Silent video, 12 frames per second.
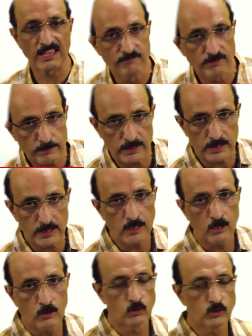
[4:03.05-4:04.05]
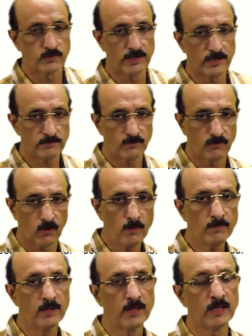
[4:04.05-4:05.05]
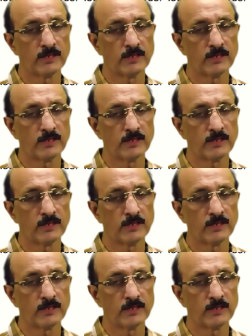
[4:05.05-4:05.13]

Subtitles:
everybody who's filled up the form.